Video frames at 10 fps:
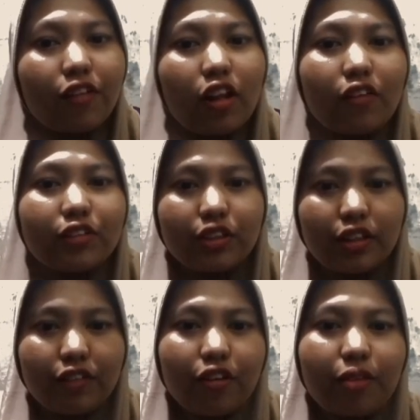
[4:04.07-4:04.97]
follows
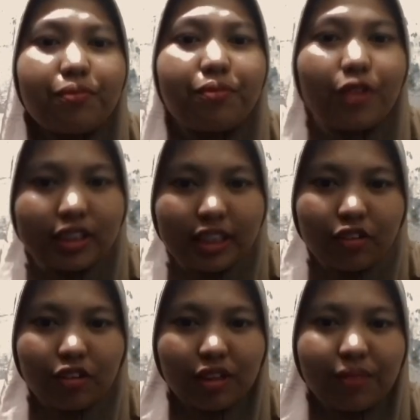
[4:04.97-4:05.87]
uniform
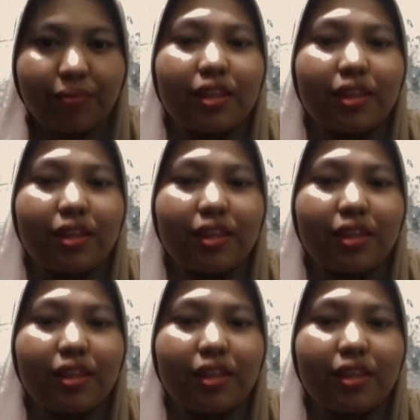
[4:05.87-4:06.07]
procedure.